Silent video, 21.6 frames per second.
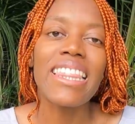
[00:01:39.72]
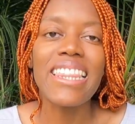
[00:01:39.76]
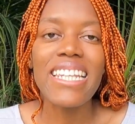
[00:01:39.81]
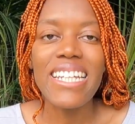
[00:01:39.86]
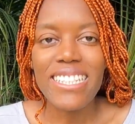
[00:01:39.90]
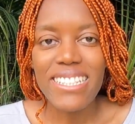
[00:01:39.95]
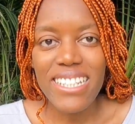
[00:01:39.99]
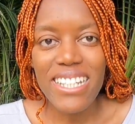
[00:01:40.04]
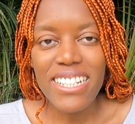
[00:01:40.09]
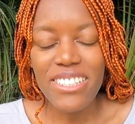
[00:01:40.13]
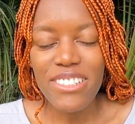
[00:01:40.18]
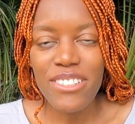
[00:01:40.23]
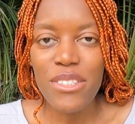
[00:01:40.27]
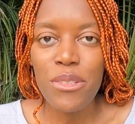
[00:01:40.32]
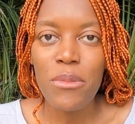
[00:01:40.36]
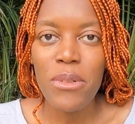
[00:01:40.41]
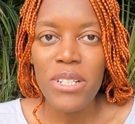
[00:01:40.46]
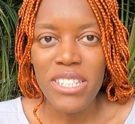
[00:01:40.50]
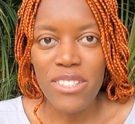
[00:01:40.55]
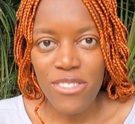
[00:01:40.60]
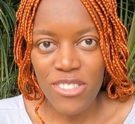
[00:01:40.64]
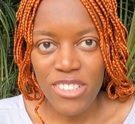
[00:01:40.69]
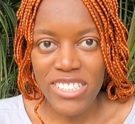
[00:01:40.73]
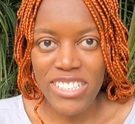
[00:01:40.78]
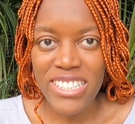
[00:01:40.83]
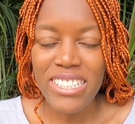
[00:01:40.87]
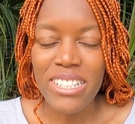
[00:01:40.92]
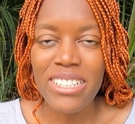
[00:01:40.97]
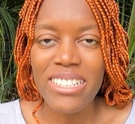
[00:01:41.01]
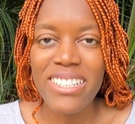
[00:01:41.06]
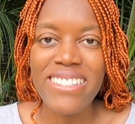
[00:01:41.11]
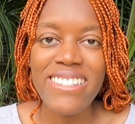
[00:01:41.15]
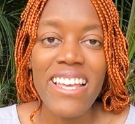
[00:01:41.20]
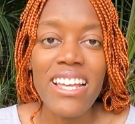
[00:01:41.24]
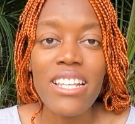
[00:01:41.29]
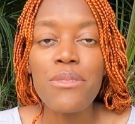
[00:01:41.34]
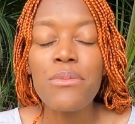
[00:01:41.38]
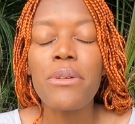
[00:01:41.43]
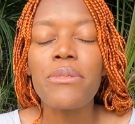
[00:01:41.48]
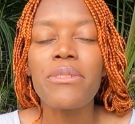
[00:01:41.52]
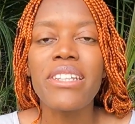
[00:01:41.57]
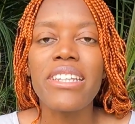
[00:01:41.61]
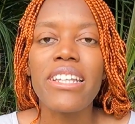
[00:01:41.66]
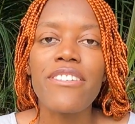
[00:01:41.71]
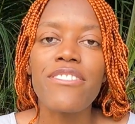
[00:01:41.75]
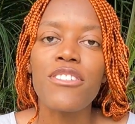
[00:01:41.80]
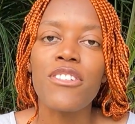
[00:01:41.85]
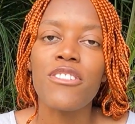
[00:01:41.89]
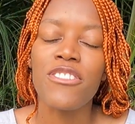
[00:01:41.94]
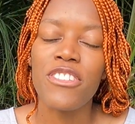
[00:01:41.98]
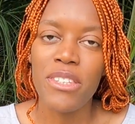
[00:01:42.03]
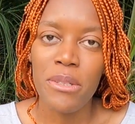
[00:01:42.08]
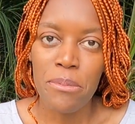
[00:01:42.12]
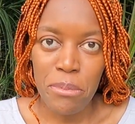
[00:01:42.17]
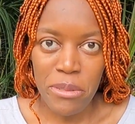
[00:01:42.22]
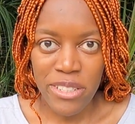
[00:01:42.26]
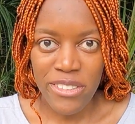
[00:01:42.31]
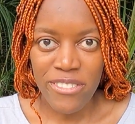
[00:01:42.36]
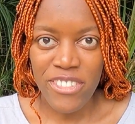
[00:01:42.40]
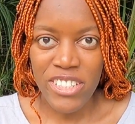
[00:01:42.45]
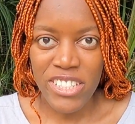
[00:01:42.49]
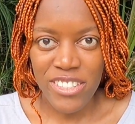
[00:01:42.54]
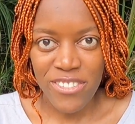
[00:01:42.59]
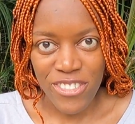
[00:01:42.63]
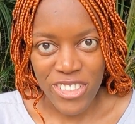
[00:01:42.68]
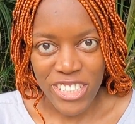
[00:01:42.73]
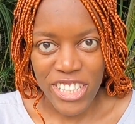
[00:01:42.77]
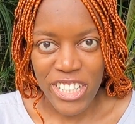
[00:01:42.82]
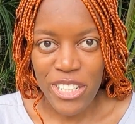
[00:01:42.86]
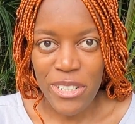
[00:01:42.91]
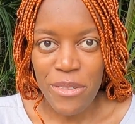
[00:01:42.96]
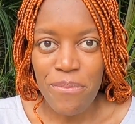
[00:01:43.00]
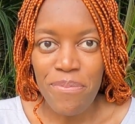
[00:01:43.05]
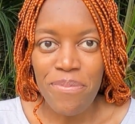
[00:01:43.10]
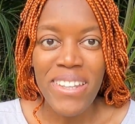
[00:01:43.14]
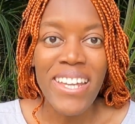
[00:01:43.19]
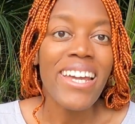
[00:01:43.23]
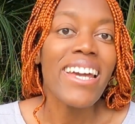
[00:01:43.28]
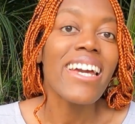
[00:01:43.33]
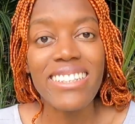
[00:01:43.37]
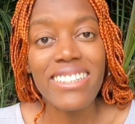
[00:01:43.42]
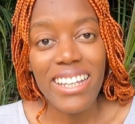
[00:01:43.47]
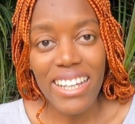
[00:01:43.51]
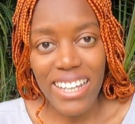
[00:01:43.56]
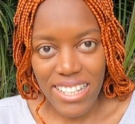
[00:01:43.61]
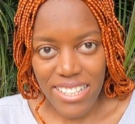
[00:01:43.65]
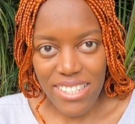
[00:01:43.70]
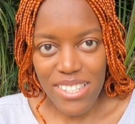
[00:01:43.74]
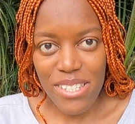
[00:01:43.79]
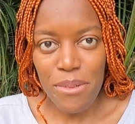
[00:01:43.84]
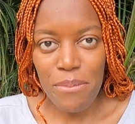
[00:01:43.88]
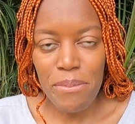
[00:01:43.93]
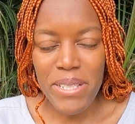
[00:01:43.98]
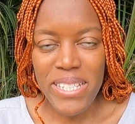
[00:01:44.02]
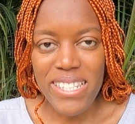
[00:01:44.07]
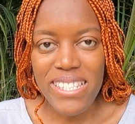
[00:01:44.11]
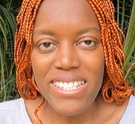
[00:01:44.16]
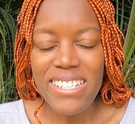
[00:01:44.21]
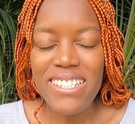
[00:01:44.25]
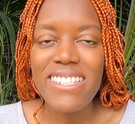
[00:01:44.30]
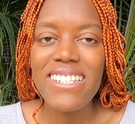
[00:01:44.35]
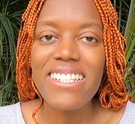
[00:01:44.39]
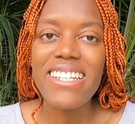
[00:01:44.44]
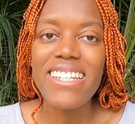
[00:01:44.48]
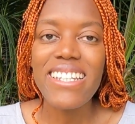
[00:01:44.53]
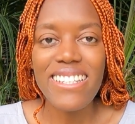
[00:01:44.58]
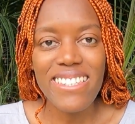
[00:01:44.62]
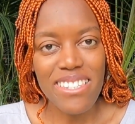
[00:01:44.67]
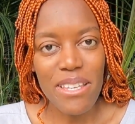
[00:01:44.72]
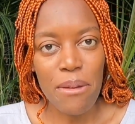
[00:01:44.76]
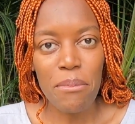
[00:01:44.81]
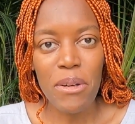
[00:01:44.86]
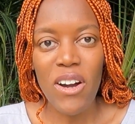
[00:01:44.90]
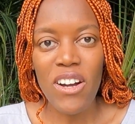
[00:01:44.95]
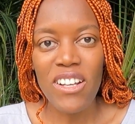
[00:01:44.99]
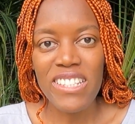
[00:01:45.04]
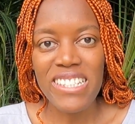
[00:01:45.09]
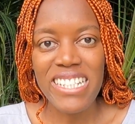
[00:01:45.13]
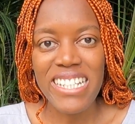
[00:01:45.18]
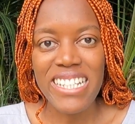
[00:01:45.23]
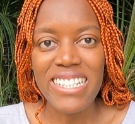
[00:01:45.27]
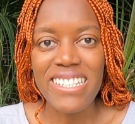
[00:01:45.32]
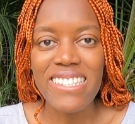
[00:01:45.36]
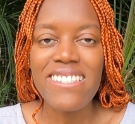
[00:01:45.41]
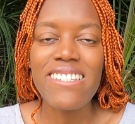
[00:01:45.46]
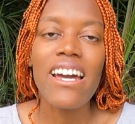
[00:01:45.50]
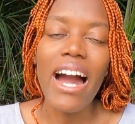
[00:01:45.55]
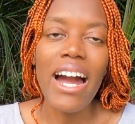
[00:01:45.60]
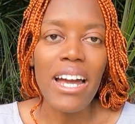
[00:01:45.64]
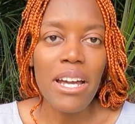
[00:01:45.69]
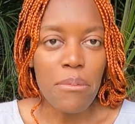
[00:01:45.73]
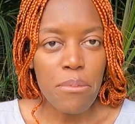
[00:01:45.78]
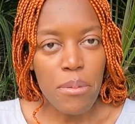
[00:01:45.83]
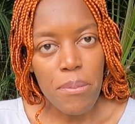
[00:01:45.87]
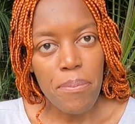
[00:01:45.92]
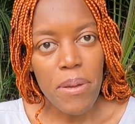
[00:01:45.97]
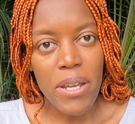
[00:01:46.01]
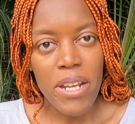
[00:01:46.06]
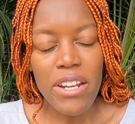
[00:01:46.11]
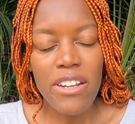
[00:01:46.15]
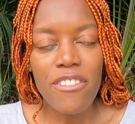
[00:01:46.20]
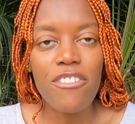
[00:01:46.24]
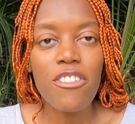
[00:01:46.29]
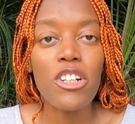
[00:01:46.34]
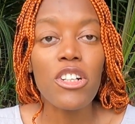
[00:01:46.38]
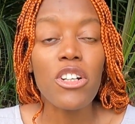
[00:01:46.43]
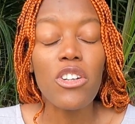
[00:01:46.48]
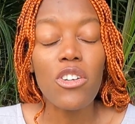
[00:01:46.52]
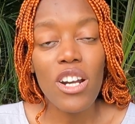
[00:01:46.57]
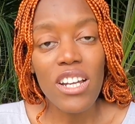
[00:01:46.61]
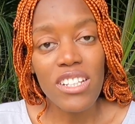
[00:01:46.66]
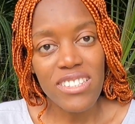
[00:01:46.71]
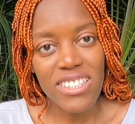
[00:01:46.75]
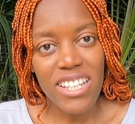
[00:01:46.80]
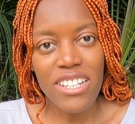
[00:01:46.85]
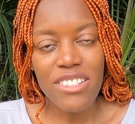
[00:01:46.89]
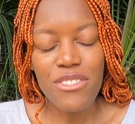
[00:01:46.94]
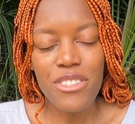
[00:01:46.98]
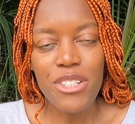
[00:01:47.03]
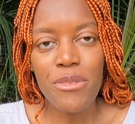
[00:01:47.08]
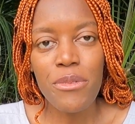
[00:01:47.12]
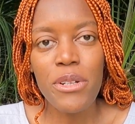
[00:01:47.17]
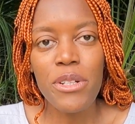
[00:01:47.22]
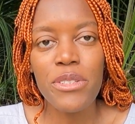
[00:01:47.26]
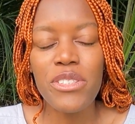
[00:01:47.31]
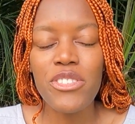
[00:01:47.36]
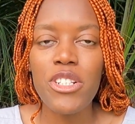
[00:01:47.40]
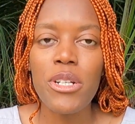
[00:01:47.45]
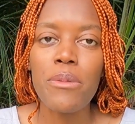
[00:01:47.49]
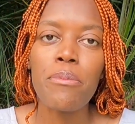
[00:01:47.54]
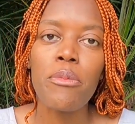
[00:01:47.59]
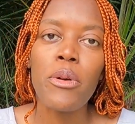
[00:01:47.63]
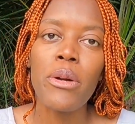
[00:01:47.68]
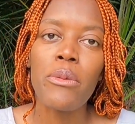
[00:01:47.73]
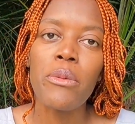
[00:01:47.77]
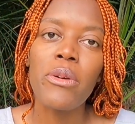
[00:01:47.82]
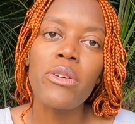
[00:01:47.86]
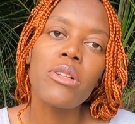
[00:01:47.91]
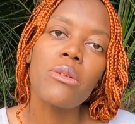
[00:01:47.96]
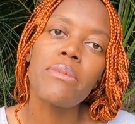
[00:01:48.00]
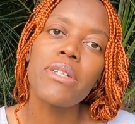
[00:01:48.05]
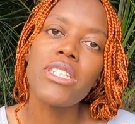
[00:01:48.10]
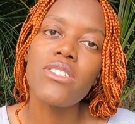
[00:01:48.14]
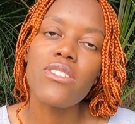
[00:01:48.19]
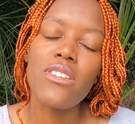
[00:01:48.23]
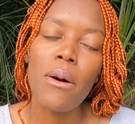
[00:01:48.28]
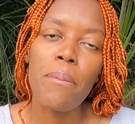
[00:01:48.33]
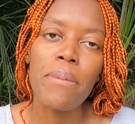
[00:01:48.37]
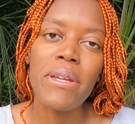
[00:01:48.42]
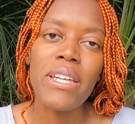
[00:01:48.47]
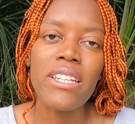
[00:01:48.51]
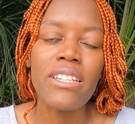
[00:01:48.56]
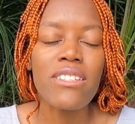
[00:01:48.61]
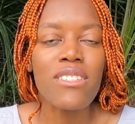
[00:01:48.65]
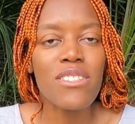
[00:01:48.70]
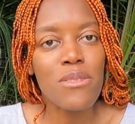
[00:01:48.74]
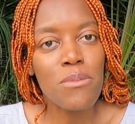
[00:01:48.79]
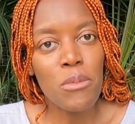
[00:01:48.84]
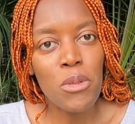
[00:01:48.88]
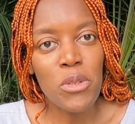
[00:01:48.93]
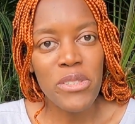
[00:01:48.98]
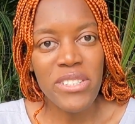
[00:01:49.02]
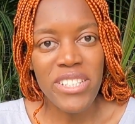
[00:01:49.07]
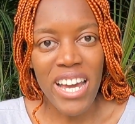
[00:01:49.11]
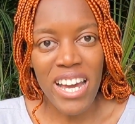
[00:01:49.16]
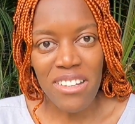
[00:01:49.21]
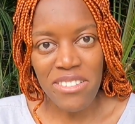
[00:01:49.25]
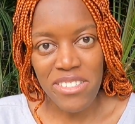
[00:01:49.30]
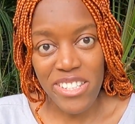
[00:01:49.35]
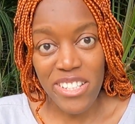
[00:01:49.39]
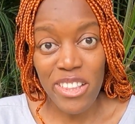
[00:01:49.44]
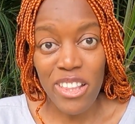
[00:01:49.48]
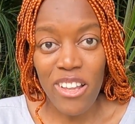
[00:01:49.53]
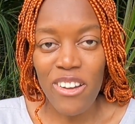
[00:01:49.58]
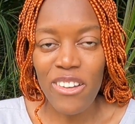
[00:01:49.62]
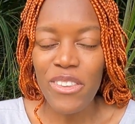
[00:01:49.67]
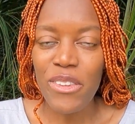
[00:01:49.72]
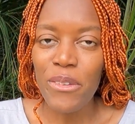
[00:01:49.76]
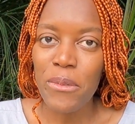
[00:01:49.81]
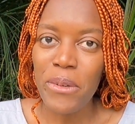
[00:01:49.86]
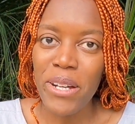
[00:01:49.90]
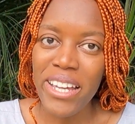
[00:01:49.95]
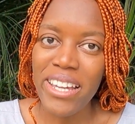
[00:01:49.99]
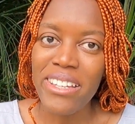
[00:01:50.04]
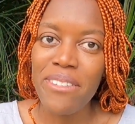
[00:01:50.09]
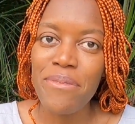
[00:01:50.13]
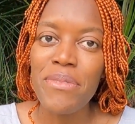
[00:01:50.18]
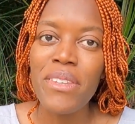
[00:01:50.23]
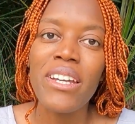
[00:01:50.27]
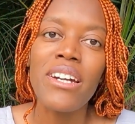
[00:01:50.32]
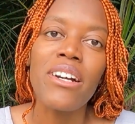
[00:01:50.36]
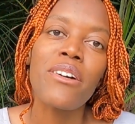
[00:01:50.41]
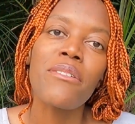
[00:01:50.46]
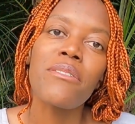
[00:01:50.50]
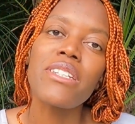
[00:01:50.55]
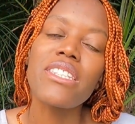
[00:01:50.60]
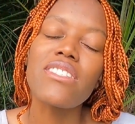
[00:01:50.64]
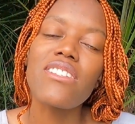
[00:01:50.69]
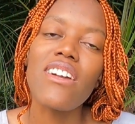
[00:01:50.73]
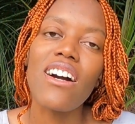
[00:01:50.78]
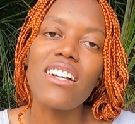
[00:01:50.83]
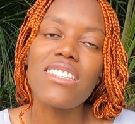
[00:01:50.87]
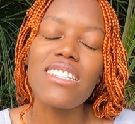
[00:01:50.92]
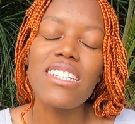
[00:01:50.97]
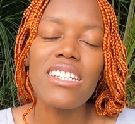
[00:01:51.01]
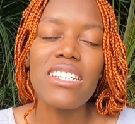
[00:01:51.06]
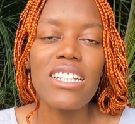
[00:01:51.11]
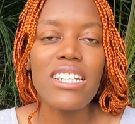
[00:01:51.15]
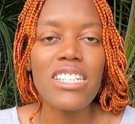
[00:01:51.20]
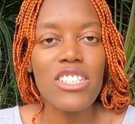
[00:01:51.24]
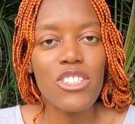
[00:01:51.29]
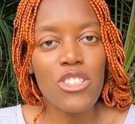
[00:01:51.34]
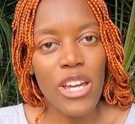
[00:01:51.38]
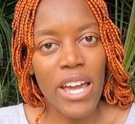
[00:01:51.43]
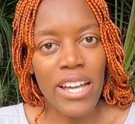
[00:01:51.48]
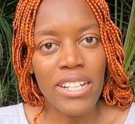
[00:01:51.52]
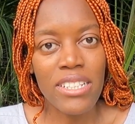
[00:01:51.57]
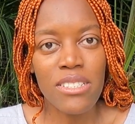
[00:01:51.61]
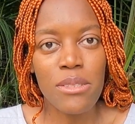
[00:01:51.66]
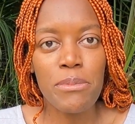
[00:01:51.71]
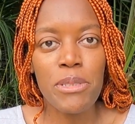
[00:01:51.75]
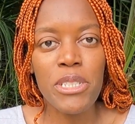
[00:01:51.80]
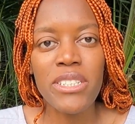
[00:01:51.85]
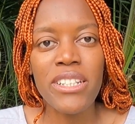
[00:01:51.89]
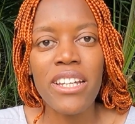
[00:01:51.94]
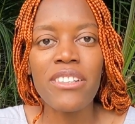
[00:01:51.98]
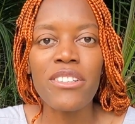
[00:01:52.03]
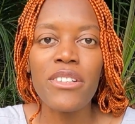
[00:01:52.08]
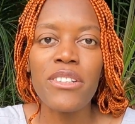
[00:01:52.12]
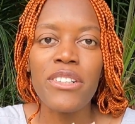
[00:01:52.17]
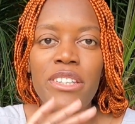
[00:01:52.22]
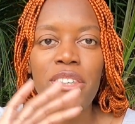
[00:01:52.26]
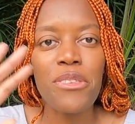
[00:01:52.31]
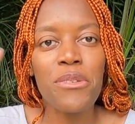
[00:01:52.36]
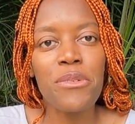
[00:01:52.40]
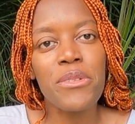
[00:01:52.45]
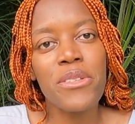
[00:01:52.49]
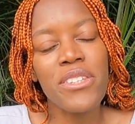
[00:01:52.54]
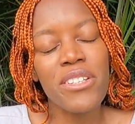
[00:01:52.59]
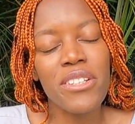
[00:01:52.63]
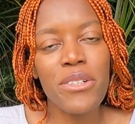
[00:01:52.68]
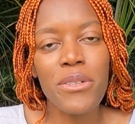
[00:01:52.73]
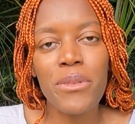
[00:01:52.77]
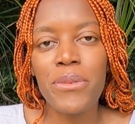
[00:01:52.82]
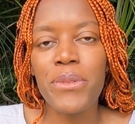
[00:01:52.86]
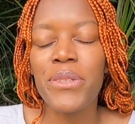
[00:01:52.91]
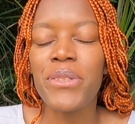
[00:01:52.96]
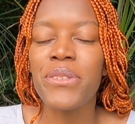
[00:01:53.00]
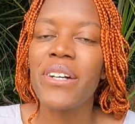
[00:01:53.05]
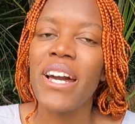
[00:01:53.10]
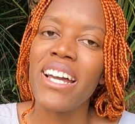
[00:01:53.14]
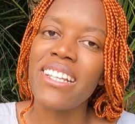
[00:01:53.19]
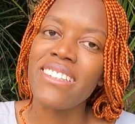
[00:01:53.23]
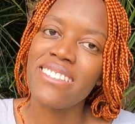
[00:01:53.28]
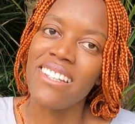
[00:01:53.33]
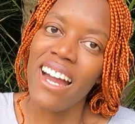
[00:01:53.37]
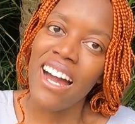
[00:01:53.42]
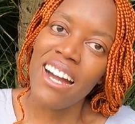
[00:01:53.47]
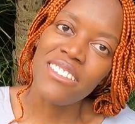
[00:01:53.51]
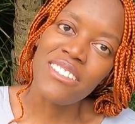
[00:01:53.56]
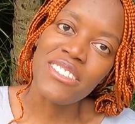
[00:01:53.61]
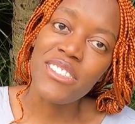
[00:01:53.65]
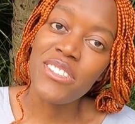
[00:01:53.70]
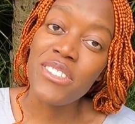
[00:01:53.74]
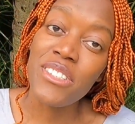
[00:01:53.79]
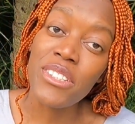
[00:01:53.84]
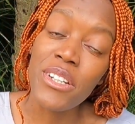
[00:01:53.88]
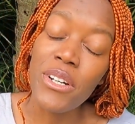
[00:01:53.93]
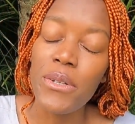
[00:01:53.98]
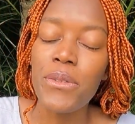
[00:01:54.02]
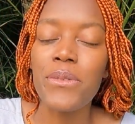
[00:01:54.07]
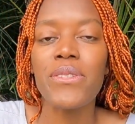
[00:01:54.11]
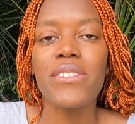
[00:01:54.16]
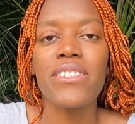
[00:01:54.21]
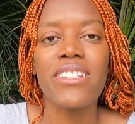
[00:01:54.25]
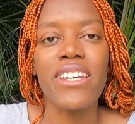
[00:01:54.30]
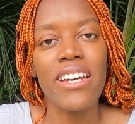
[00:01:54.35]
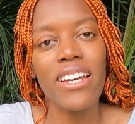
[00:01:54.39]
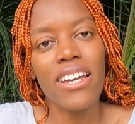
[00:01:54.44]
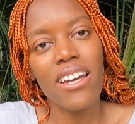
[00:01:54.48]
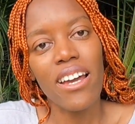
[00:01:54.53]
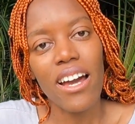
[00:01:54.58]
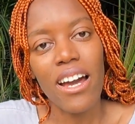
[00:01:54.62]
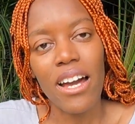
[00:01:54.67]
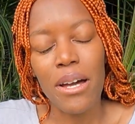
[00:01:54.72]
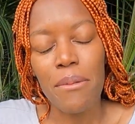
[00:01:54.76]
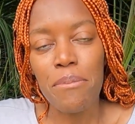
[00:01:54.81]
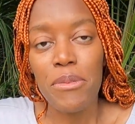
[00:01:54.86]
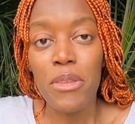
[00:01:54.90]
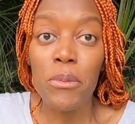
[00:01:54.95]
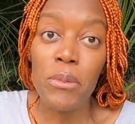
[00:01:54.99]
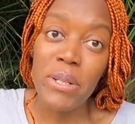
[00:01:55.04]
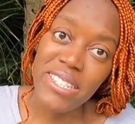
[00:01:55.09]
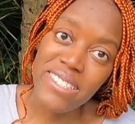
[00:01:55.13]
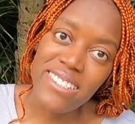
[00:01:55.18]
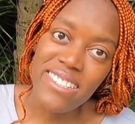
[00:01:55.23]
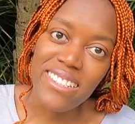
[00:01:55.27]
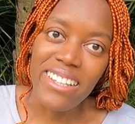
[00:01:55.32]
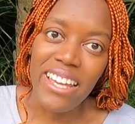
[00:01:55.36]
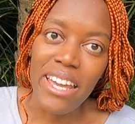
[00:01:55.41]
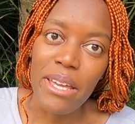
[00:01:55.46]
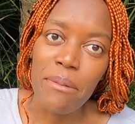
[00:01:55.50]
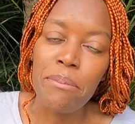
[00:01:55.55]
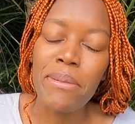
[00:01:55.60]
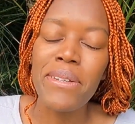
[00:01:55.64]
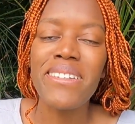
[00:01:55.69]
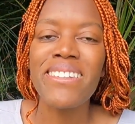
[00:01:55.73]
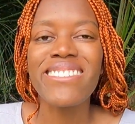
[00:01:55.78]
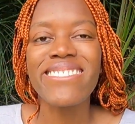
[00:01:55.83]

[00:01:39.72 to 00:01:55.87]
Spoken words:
Let's get into what's for dinner, because that's where we left off in the previous video. In case you missed it, here's some context. I'm preparing for a cross-country road trip where we will be stopping in small towns along the way. We're starting in Johannesburg and going through the Karoo and down to the coast, the Western Cape.